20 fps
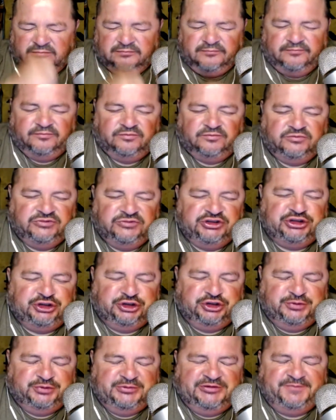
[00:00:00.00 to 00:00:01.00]
Excuse
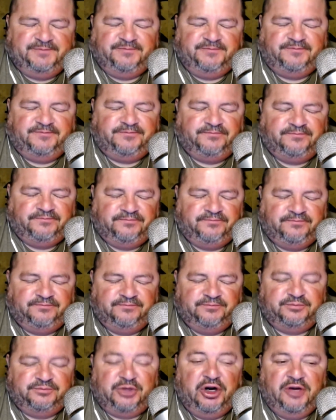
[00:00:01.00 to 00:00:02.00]
me.
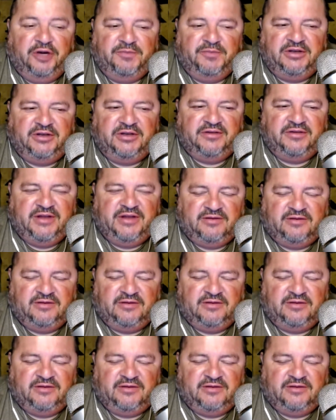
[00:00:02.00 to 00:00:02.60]
Pardon me on that.